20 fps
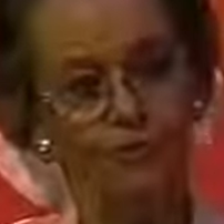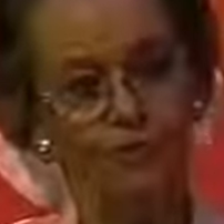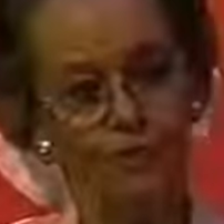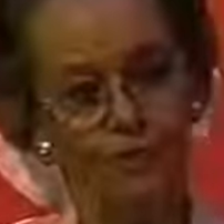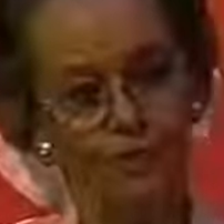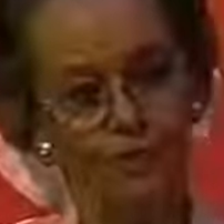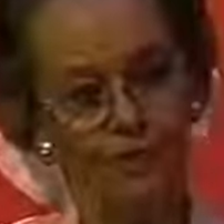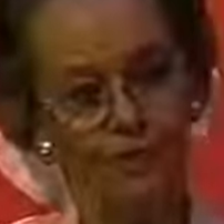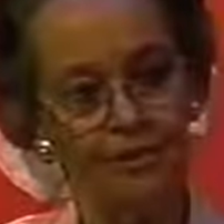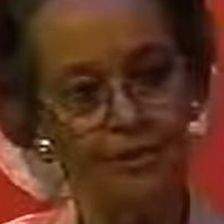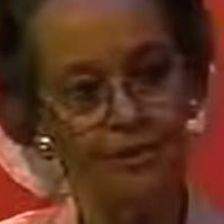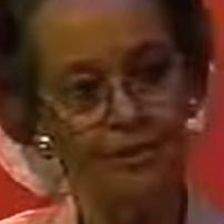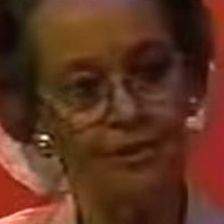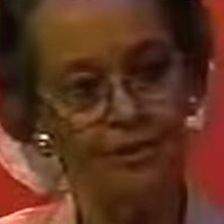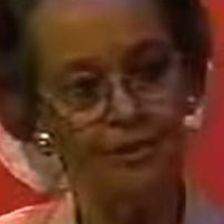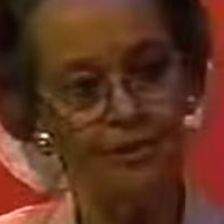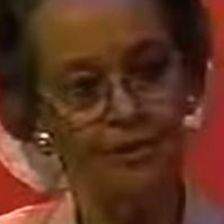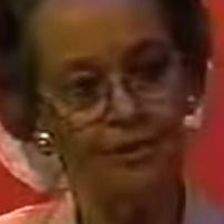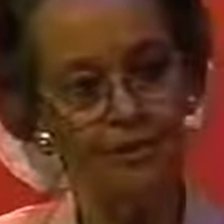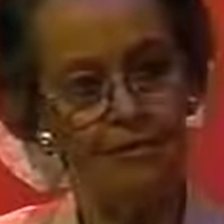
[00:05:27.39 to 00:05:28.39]

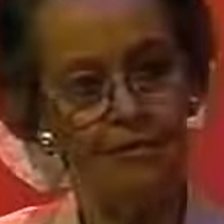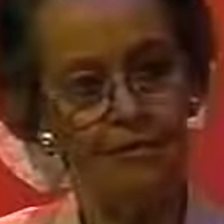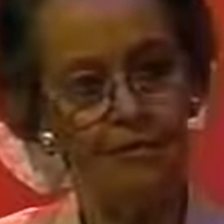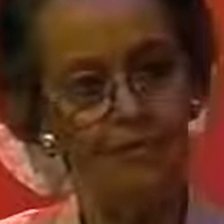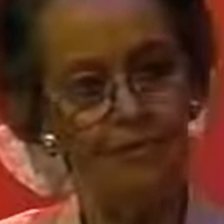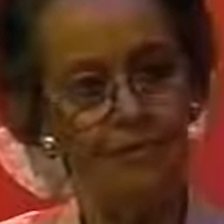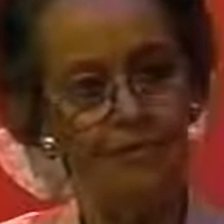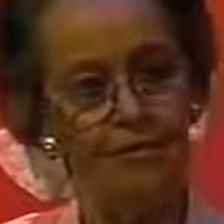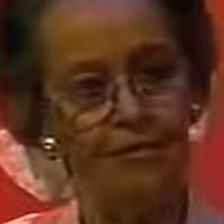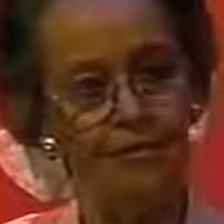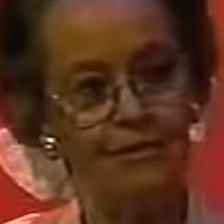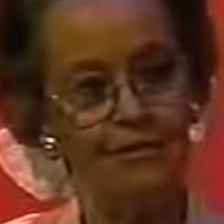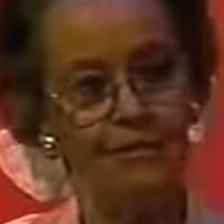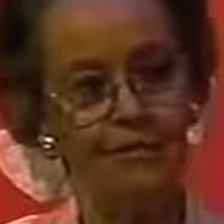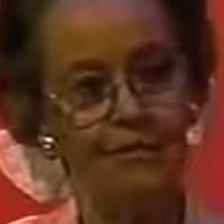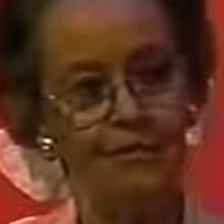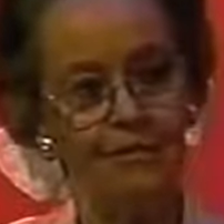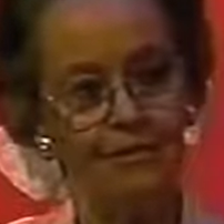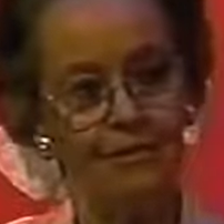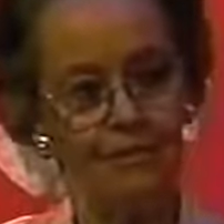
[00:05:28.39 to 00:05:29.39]
precincts in
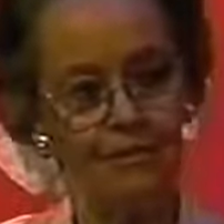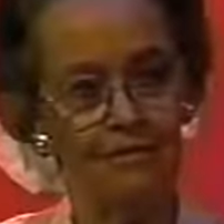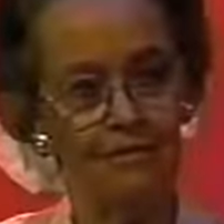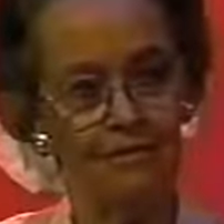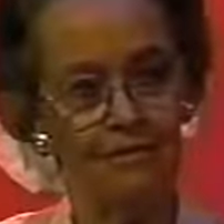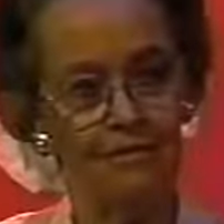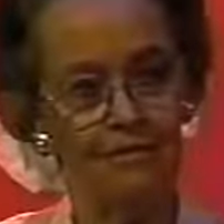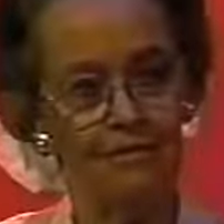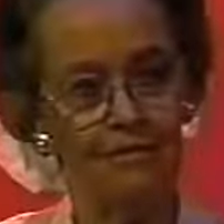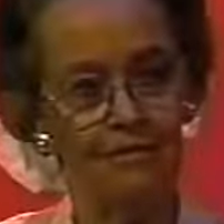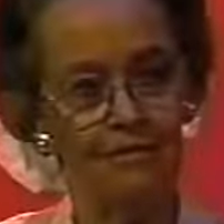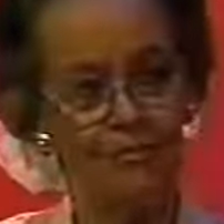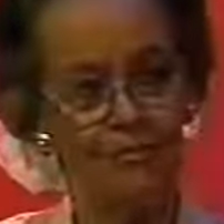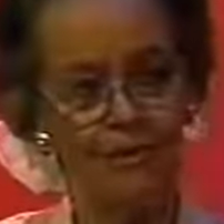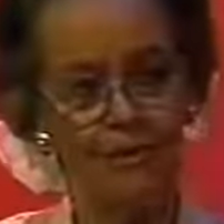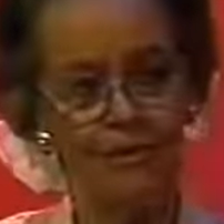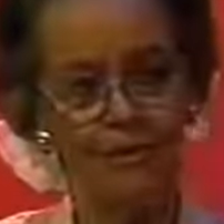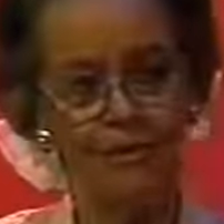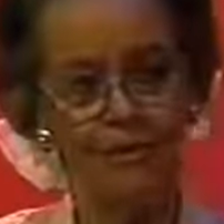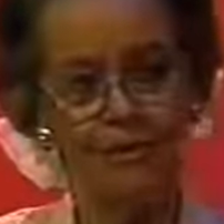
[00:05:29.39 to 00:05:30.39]
southern London,
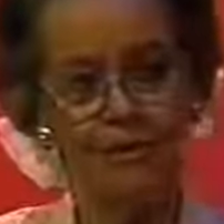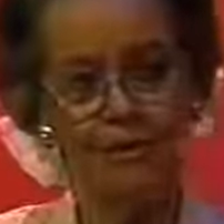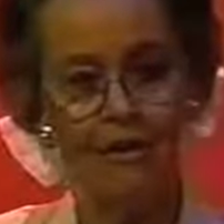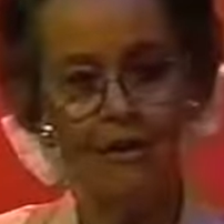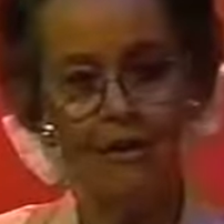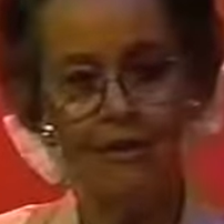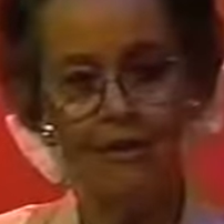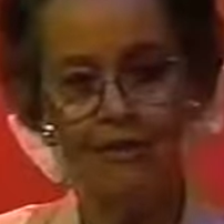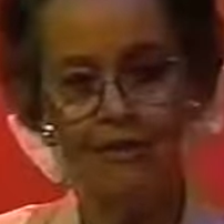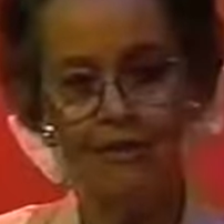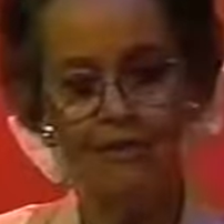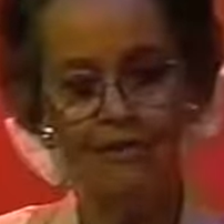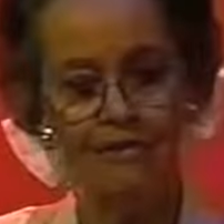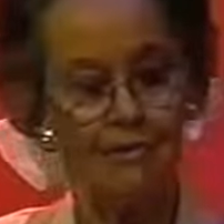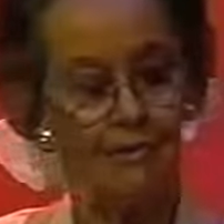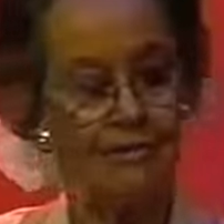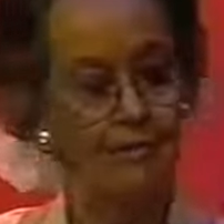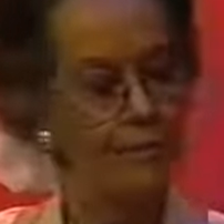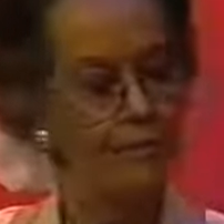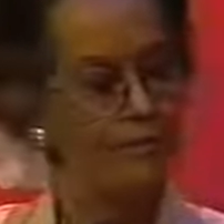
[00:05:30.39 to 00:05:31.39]
and
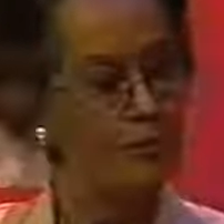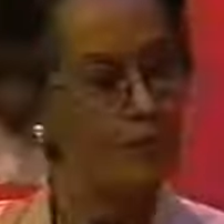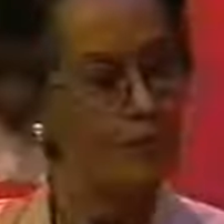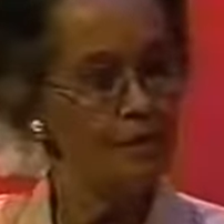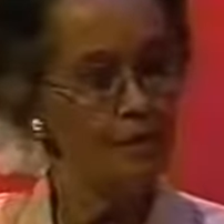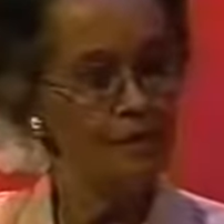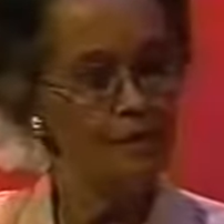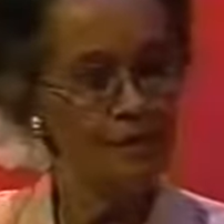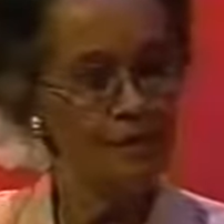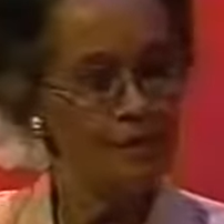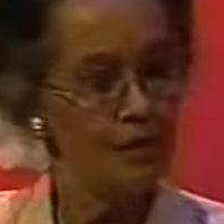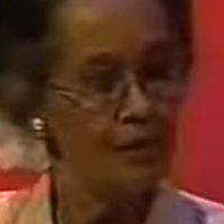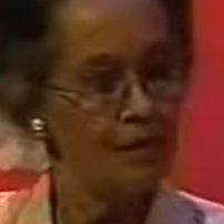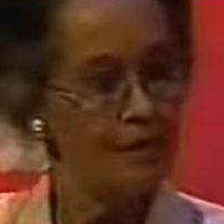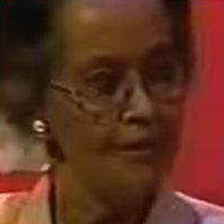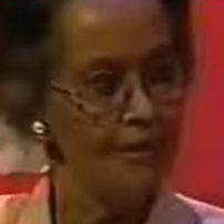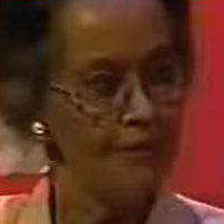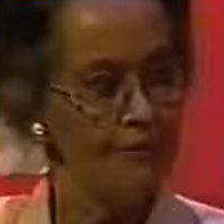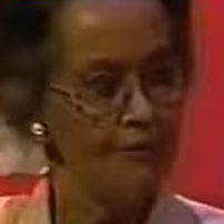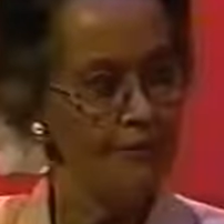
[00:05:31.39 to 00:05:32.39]
in the middle of the
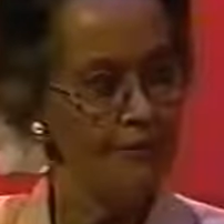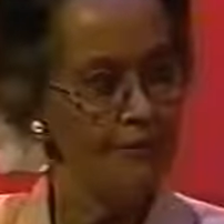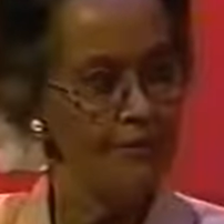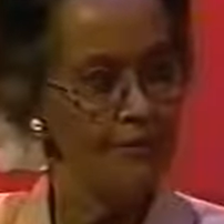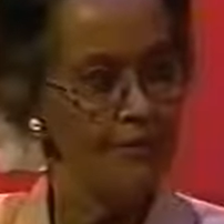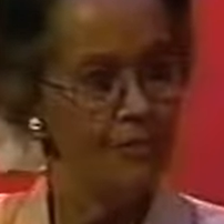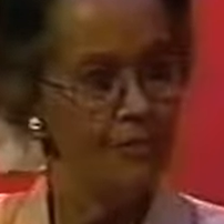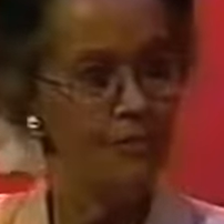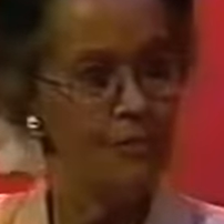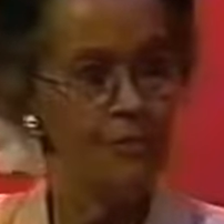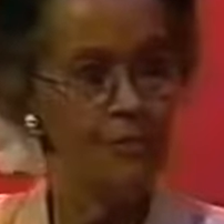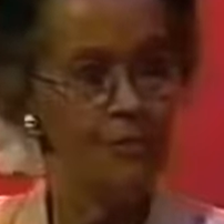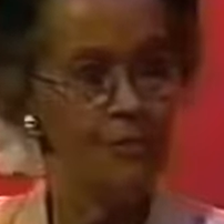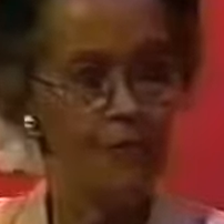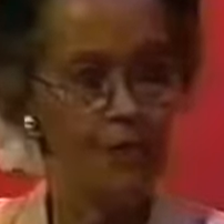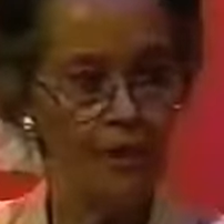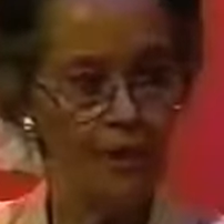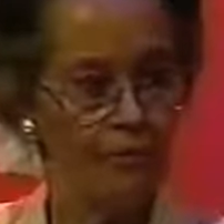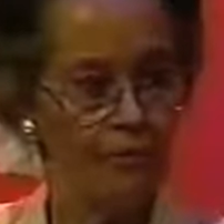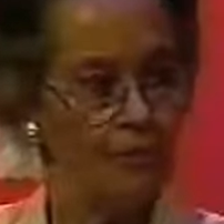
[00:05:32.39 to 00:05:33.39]
night,
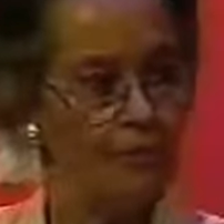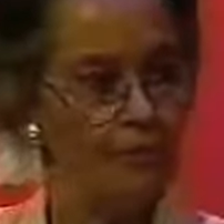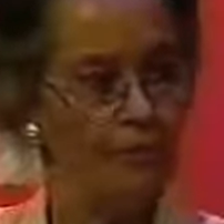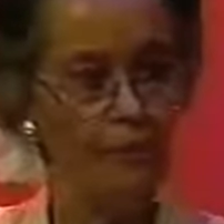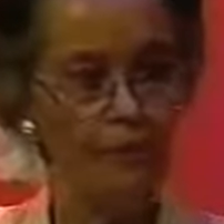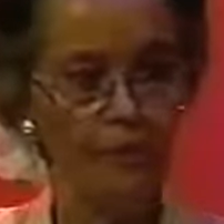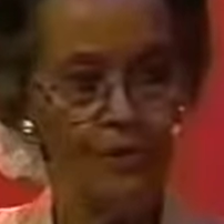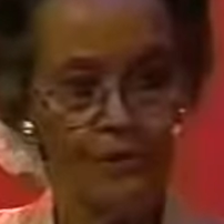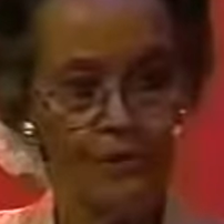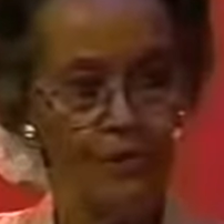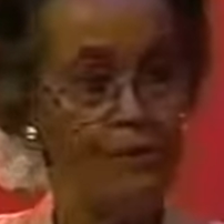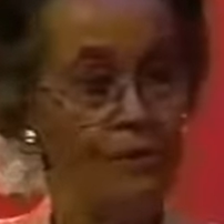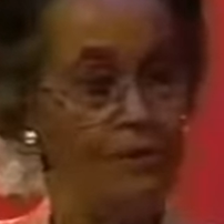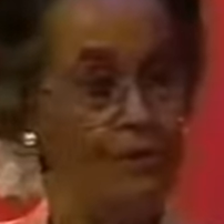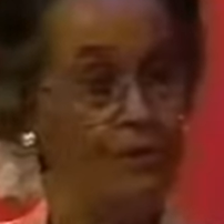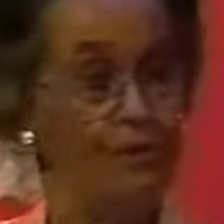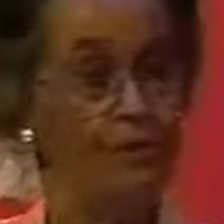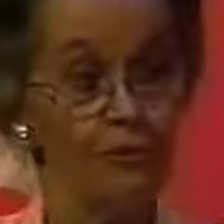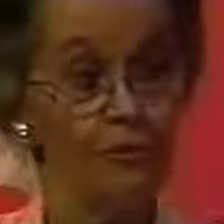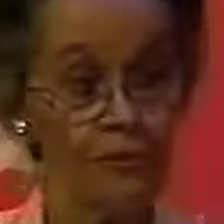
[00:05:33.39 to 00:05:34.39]
while we were in
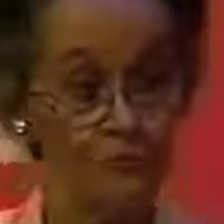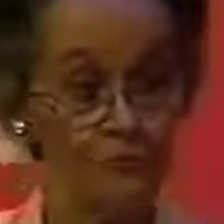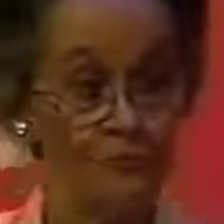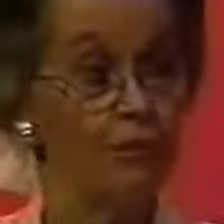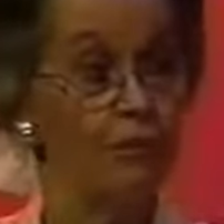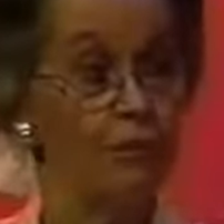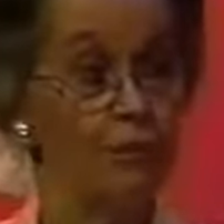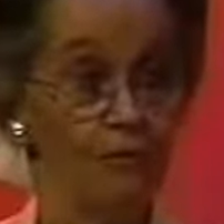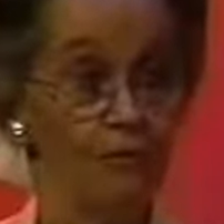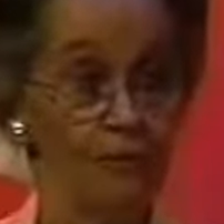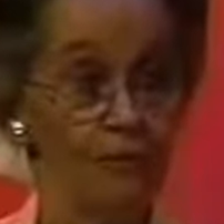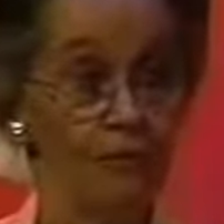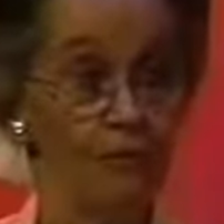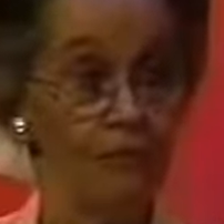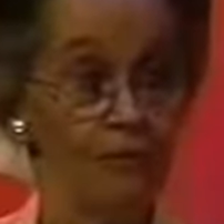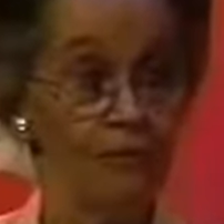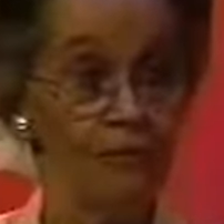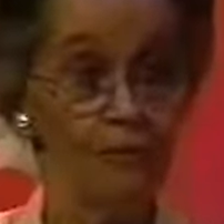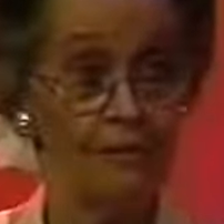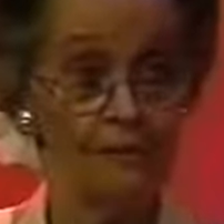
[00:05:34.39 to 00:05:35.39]
London, we flew over to
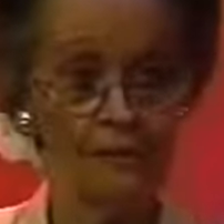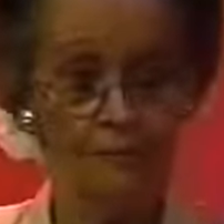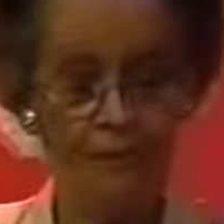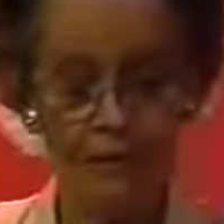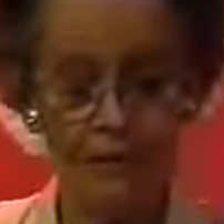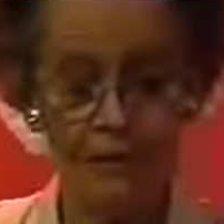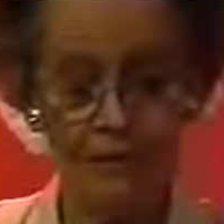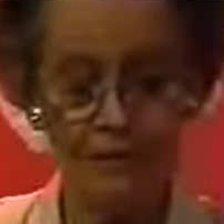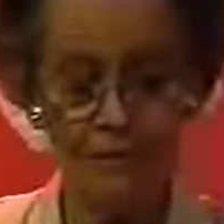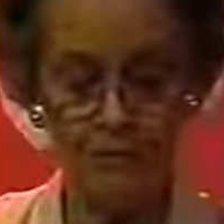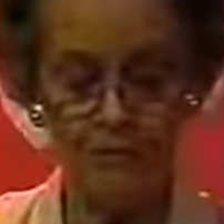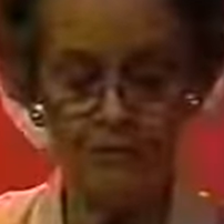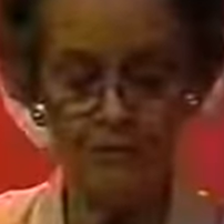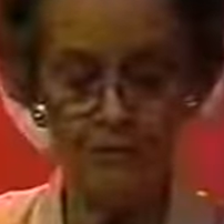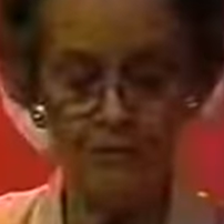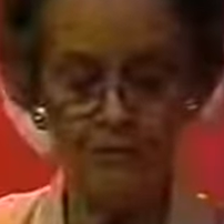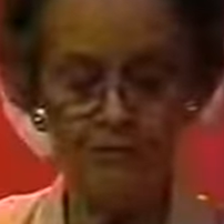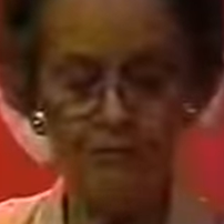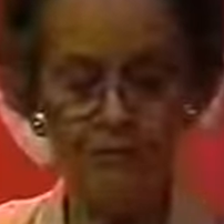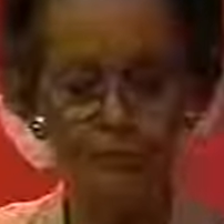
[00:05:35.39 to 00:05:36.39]
London for that
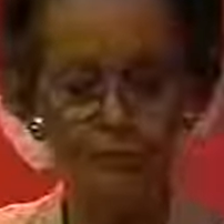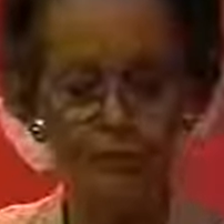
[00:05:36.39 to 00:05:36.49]
reason.